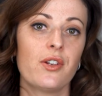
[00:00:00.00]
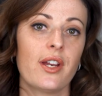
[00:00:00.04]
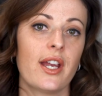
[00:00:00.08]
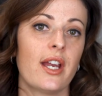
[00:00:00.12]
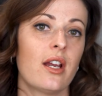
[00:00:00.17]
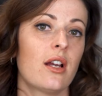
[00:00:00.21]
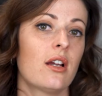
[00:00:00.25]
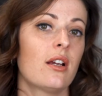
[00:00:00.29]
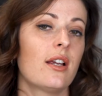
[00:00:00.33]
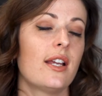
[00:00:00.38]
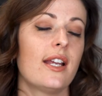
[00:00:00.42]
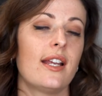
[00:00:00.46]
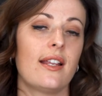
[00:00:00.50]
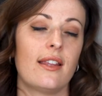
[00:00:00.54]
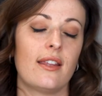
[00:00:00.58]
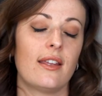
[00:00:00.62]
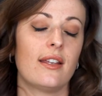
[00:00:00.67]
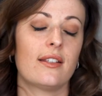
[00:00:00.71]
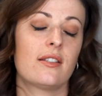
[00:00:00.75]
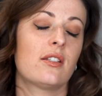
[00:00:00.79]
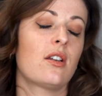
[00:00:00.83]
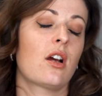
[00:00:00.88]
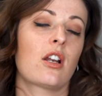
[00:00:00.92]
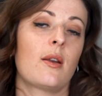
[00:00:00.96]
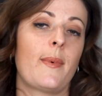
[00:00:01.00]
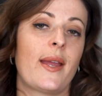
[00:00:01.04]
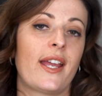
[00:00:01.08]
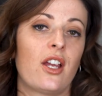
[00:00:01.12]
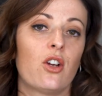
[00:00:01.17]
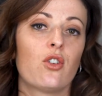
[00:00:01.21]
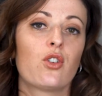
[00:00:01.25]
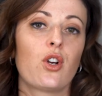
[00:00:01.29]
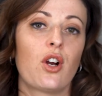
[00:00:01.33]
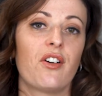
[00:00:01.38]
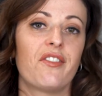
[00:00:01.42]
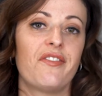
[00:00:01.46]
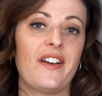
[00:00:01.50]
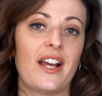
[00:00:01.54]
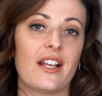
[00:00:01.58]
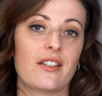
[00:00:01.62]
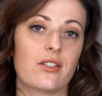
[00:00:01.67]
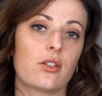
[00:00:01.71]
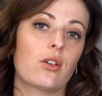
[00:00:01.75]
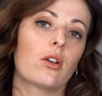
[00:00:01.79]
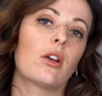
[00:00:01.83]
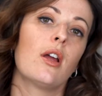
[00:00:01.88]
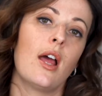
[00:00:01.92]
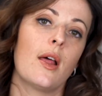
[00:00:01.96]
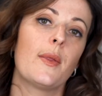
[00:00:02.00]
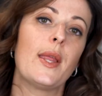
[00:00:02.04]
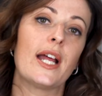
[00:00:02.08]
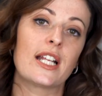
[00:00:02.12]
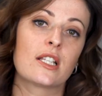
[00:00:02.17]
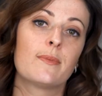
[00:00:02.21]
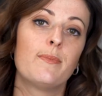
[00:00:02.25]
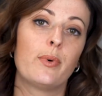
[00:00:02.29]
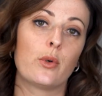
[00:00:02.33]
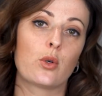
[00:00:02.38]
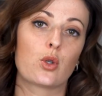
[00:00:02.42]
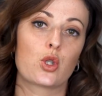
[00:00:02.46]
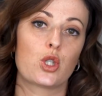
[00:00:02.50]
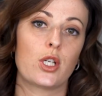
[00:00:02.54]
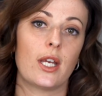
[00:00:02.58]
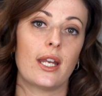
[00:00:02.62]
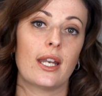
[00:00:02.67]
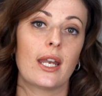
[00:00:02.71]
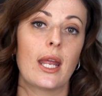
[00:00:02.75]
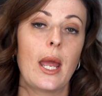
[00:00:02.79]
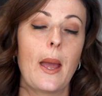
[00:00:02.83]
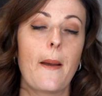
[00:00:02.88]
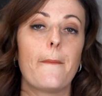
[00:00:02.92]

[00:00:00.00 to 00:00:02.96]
your hair, it's not gonna make it grow faster. That's bullshit.